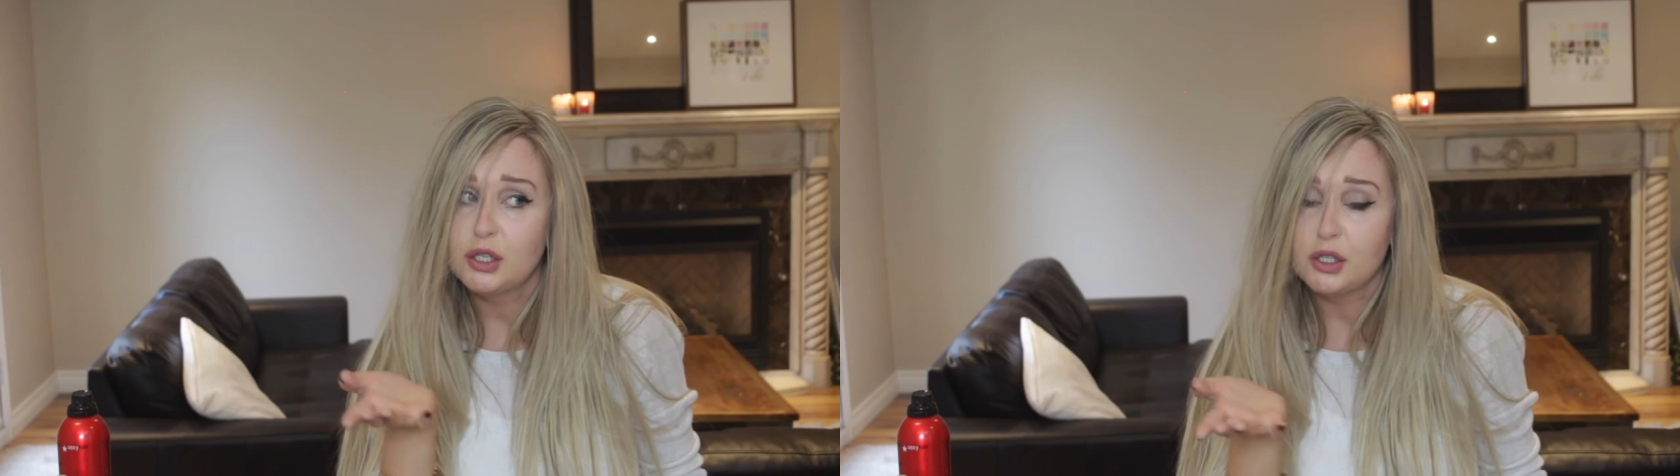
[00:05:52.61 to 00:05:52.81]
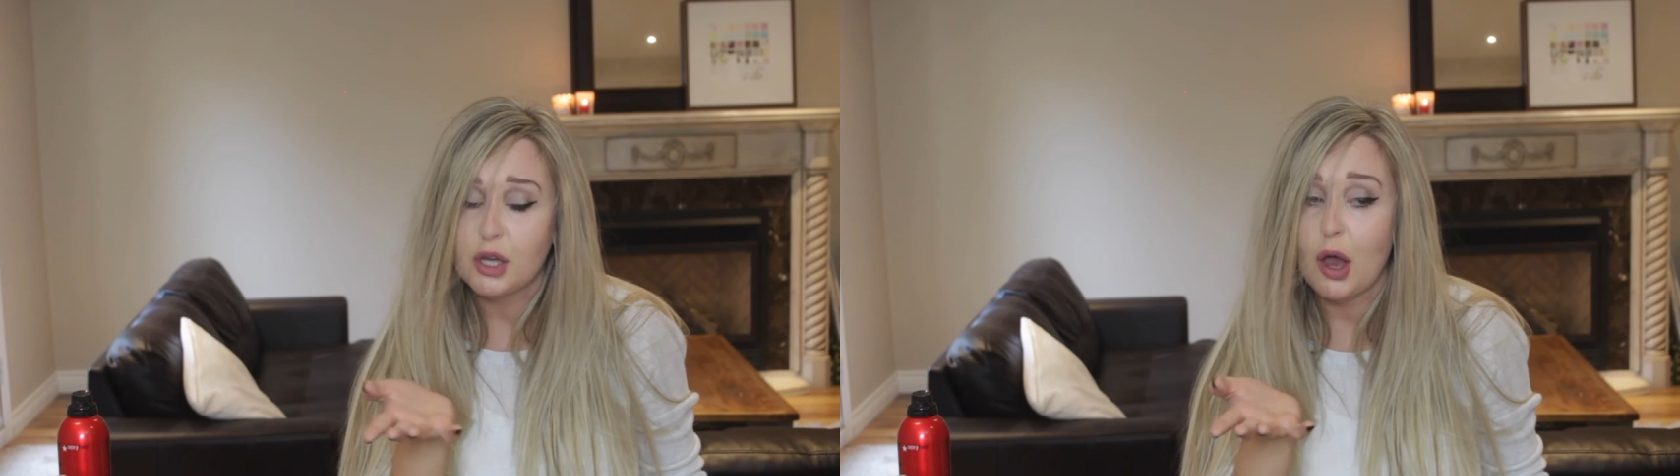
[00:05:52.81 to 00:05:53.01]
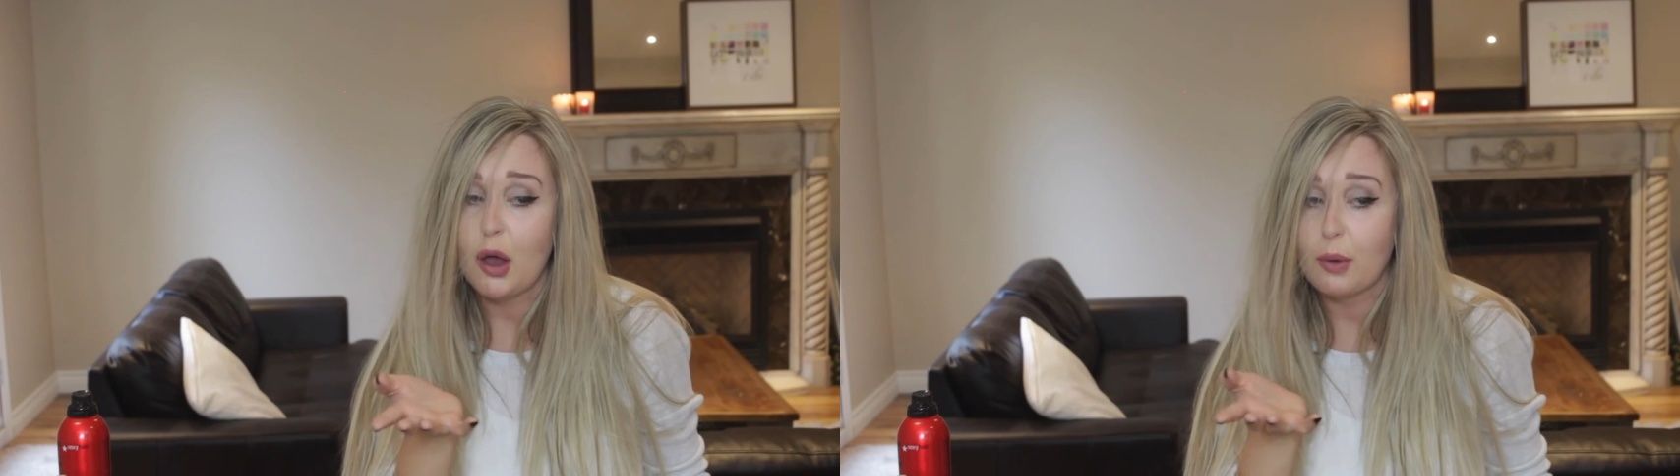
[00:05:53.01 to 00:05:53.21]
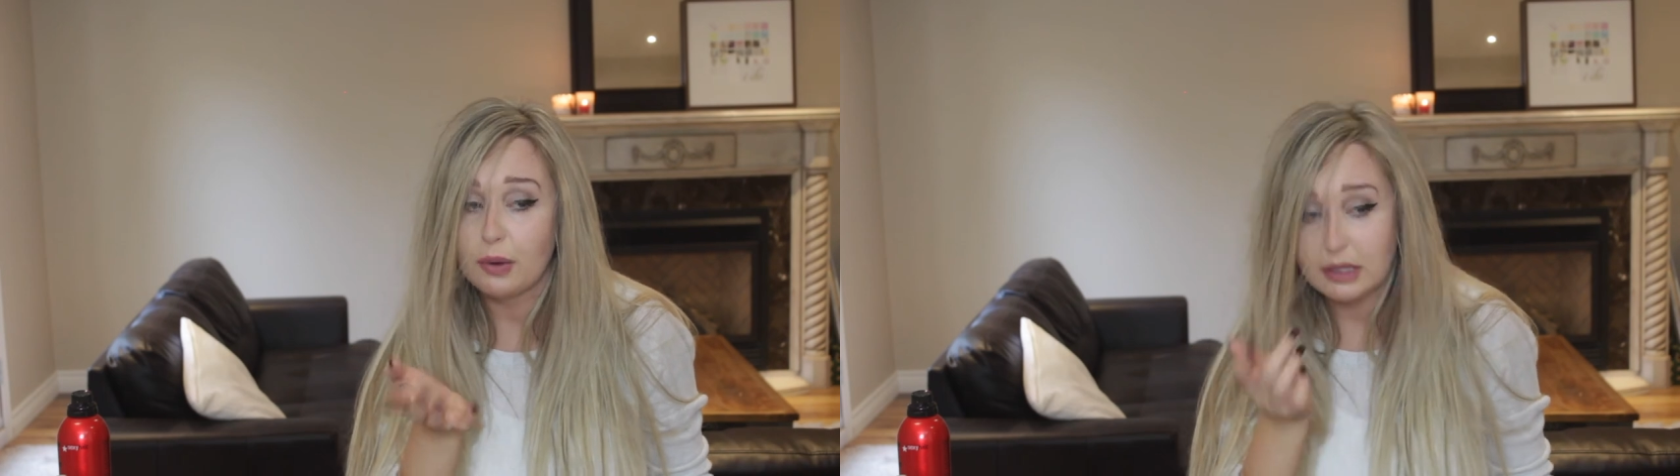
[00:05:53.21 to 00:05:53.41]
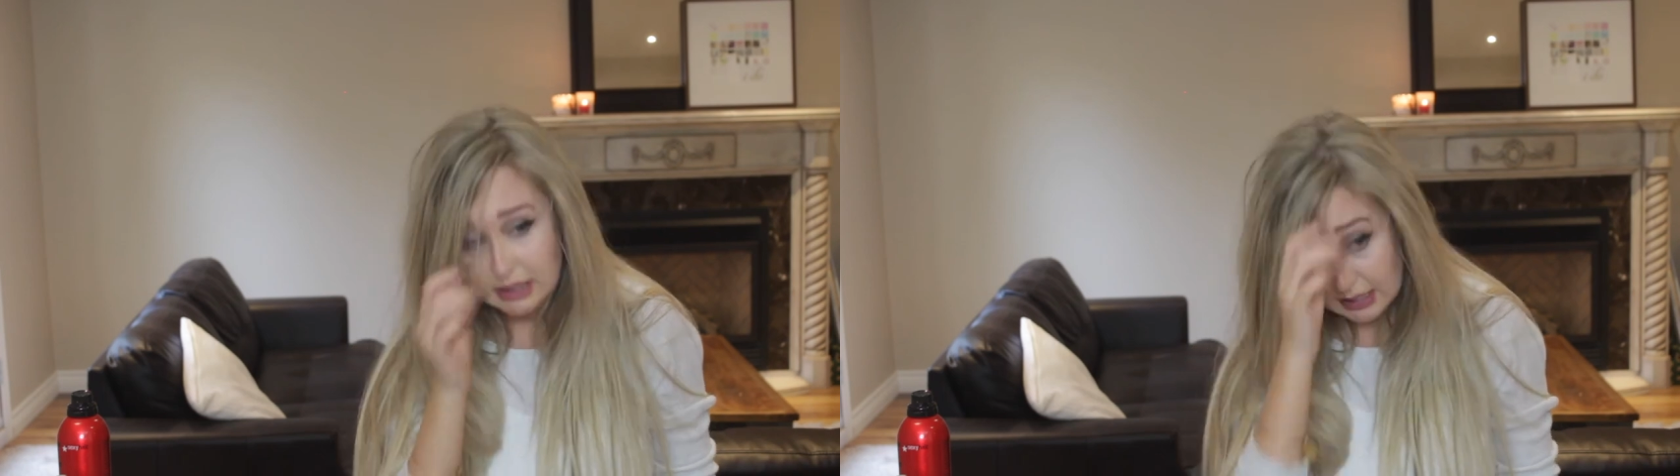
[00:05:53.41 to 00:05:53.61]

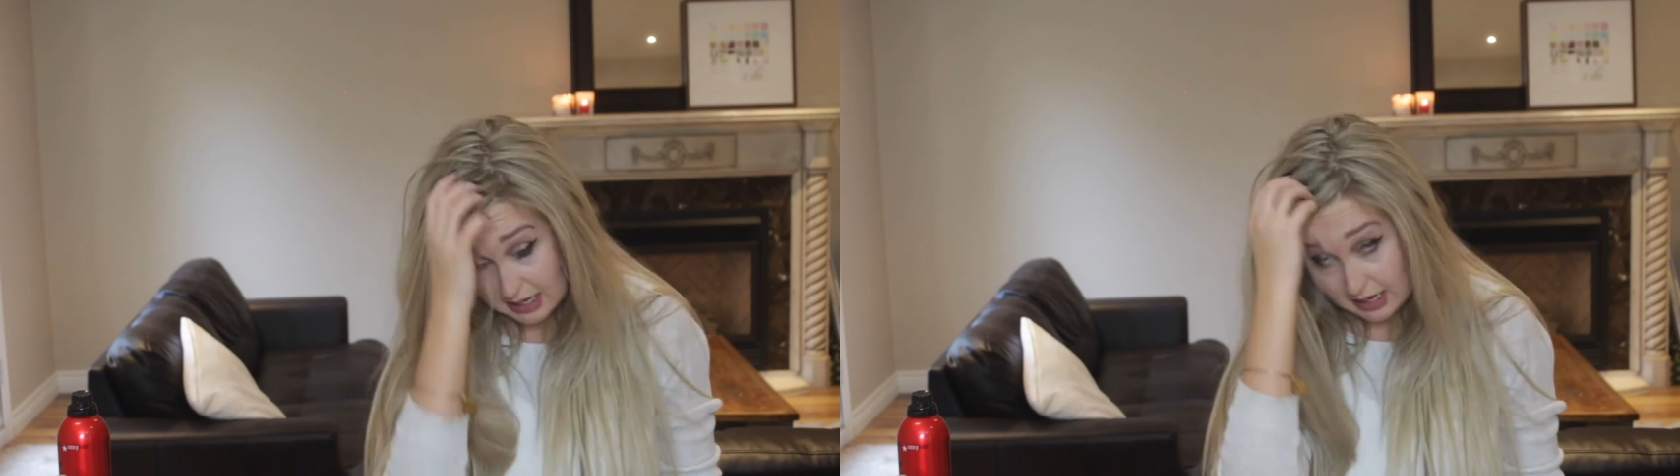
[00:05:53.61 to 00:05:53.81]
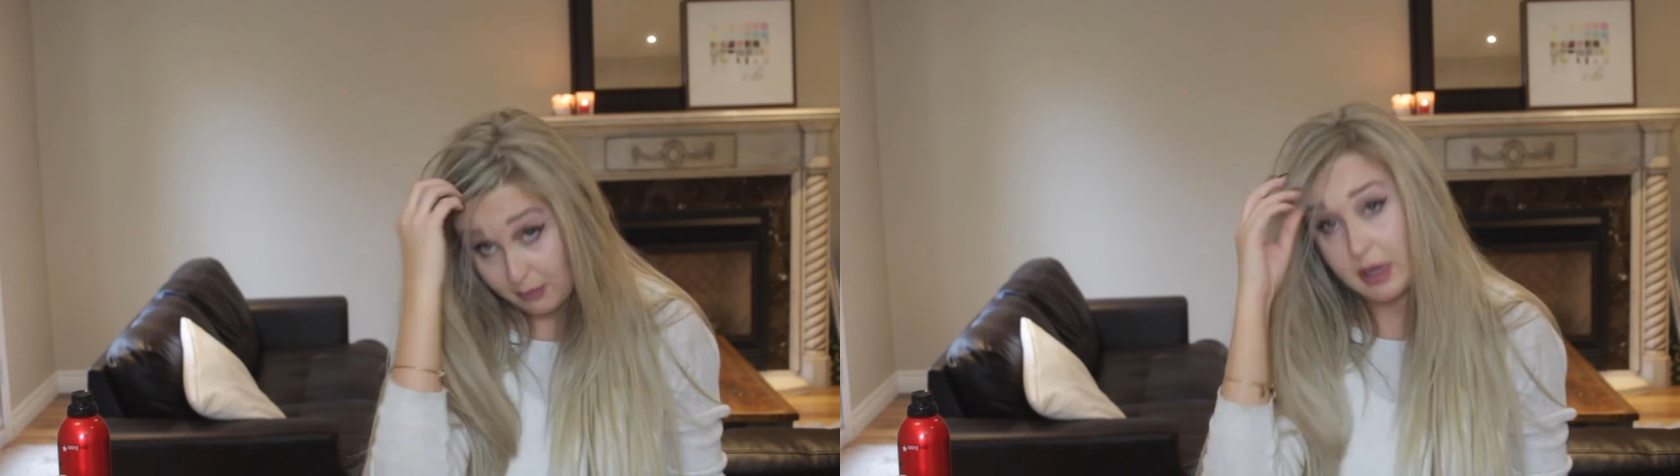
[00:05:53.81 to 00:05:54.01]
so today,